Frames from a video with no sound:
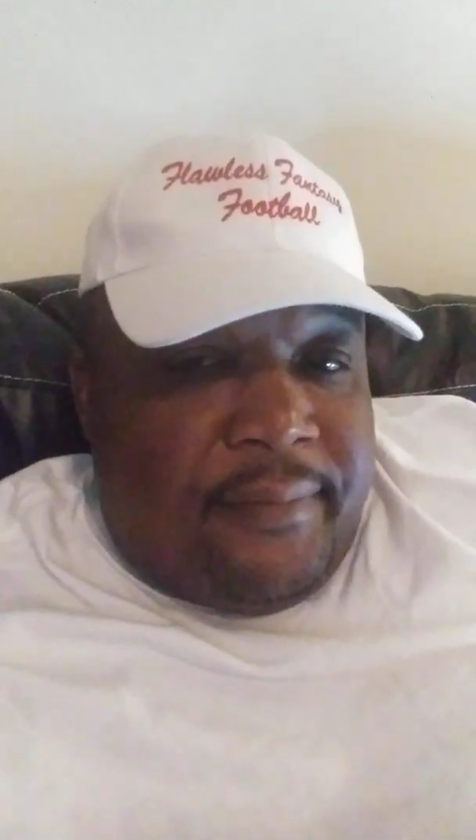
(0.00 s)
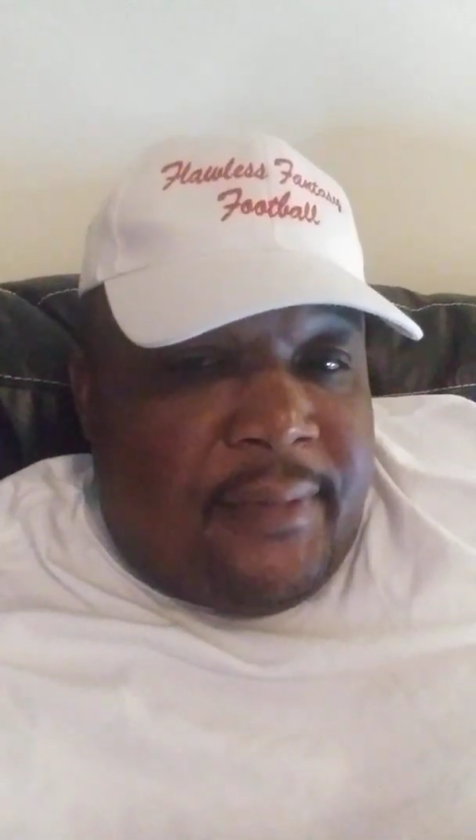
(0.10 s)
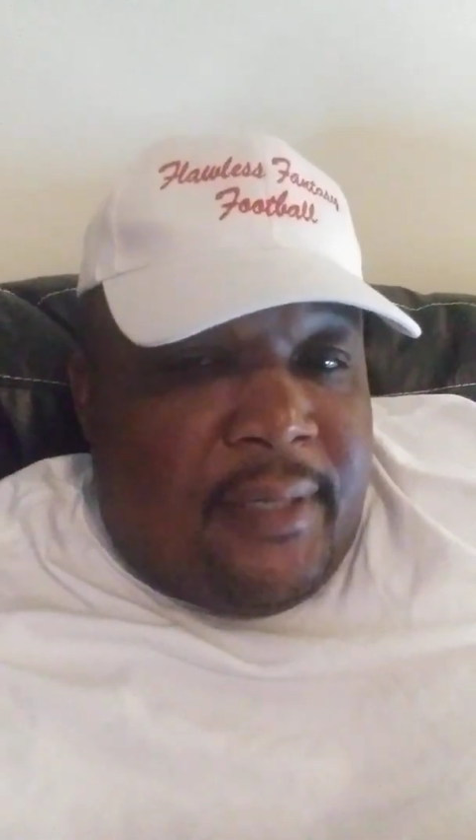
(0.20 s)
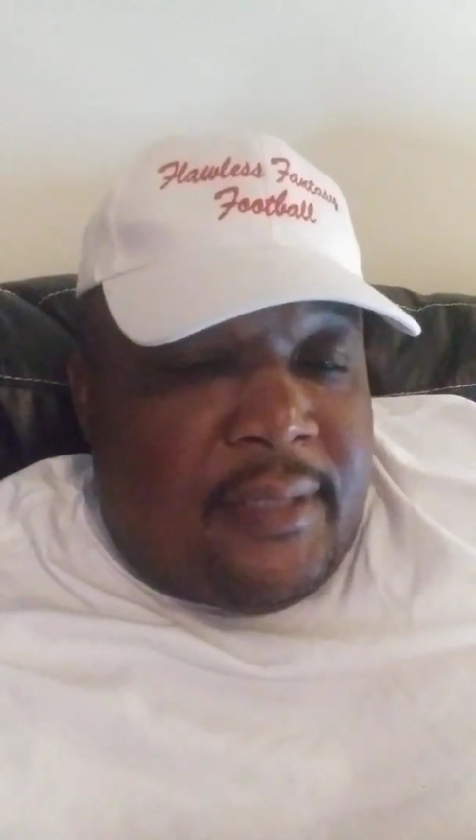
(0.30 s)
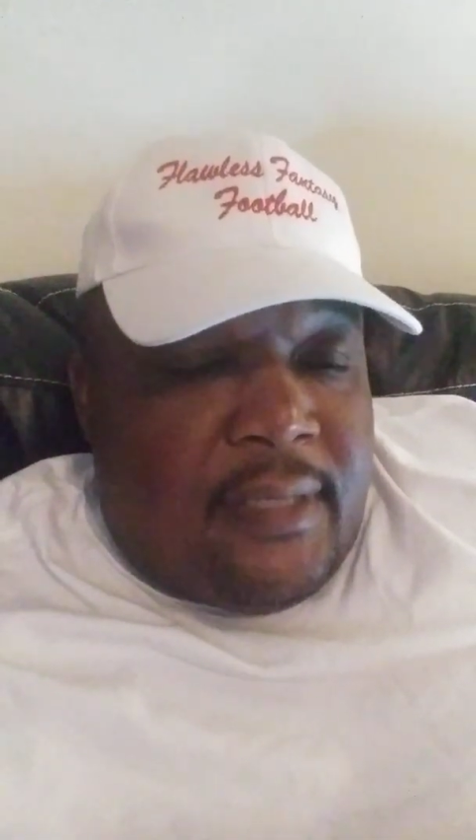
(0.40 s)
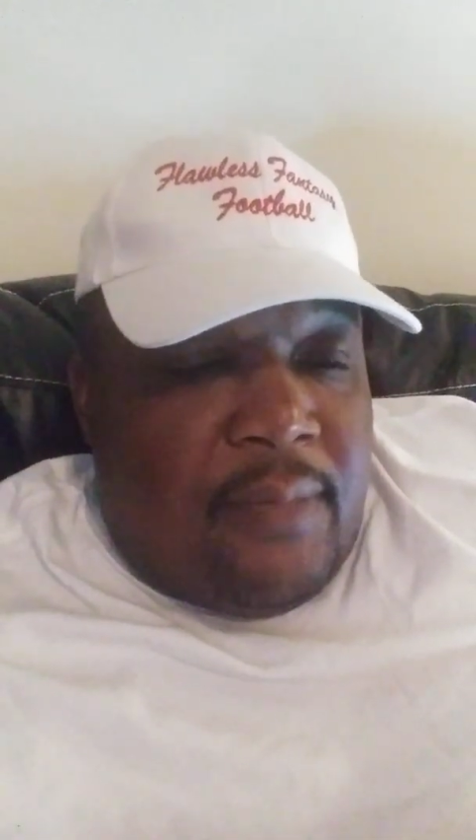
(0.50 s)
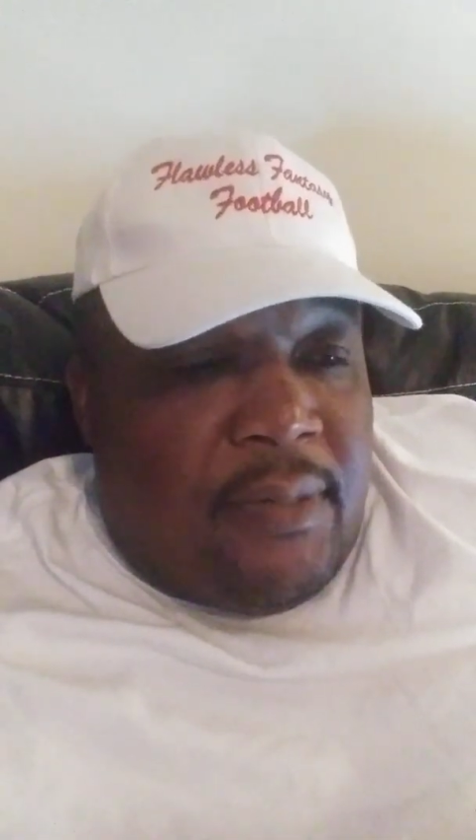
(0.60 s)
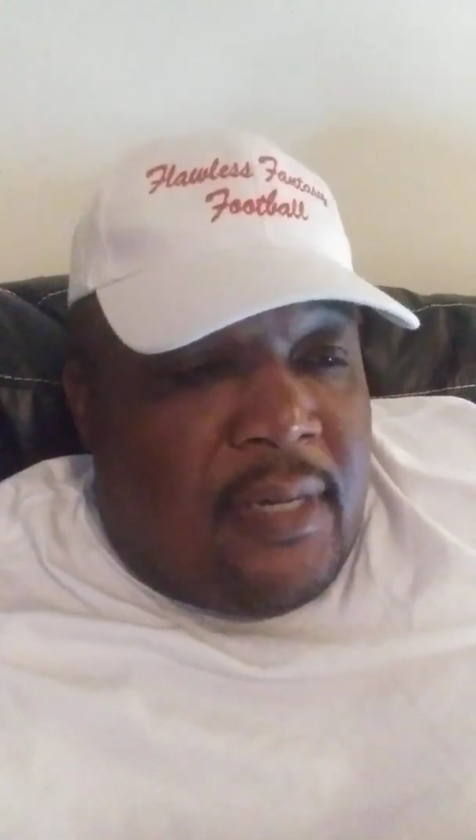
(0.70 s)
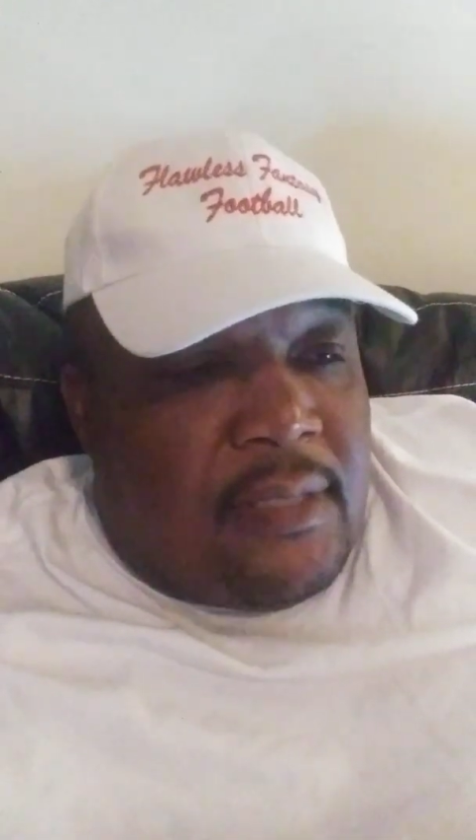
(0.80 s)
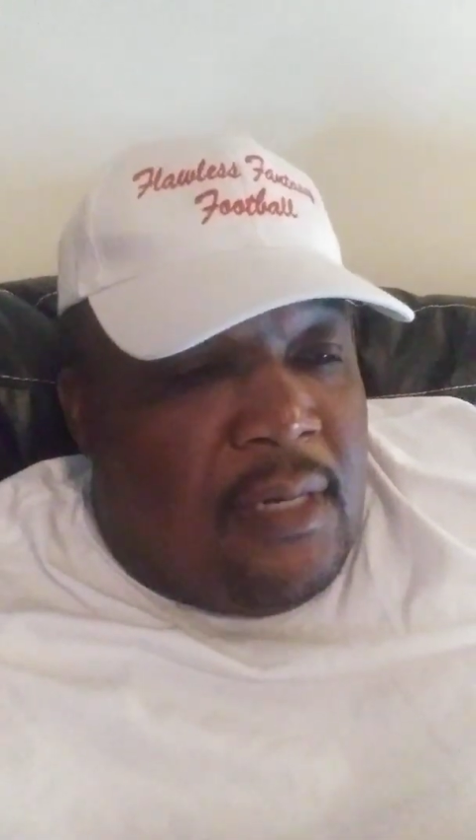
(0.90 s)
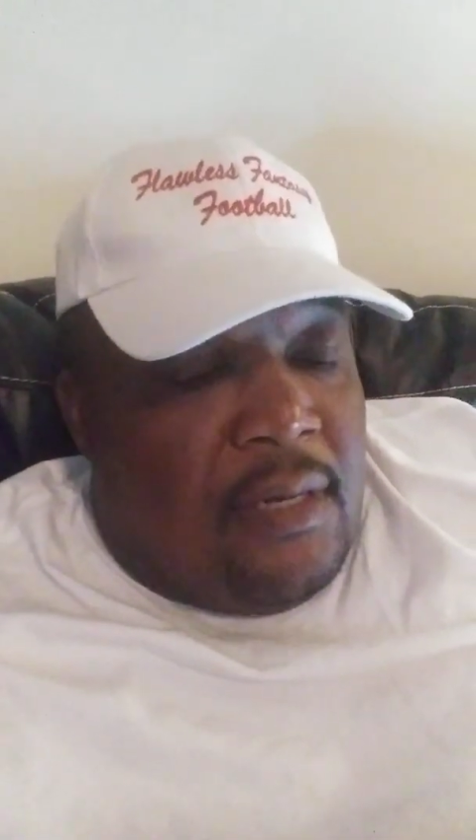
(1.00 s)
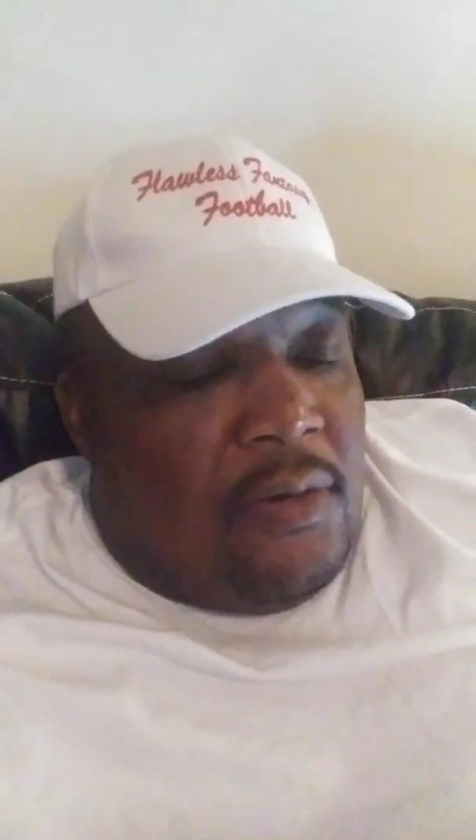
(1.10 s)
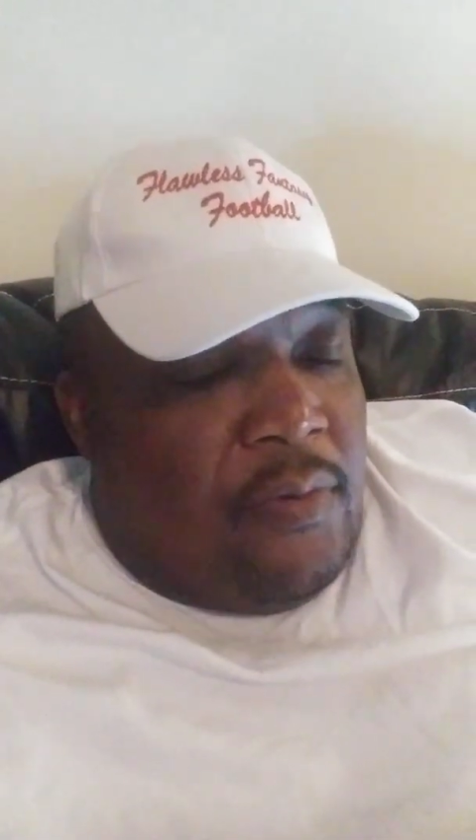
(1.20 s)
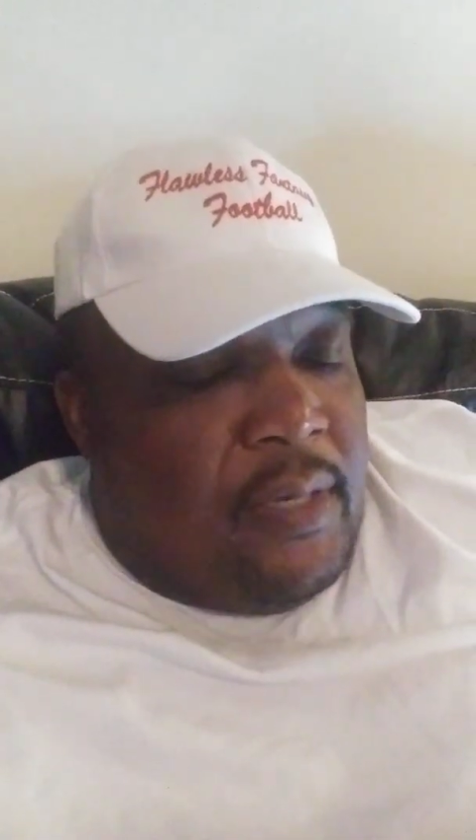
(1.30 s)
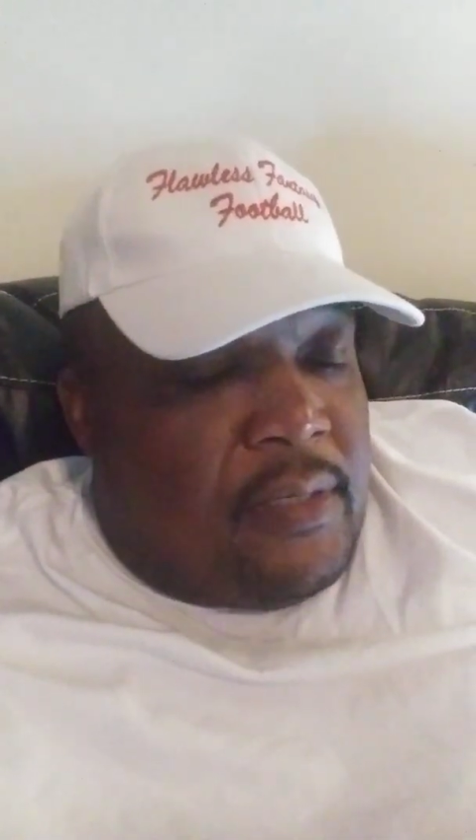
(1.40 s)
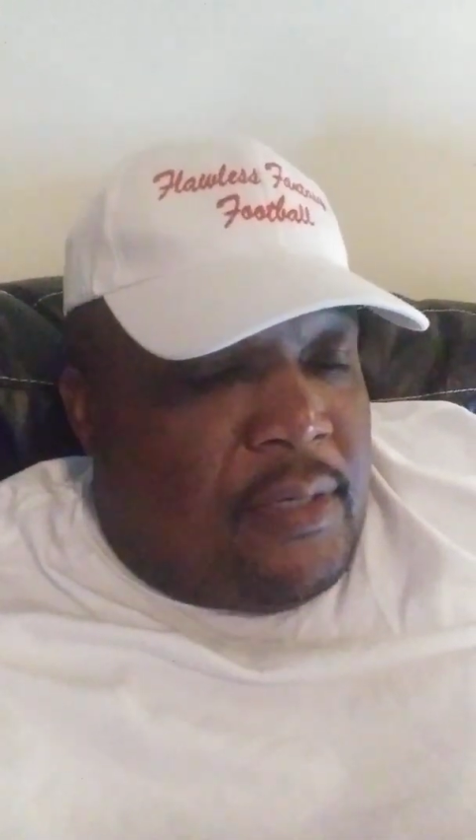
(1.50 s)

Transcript: like I said, because of the long week.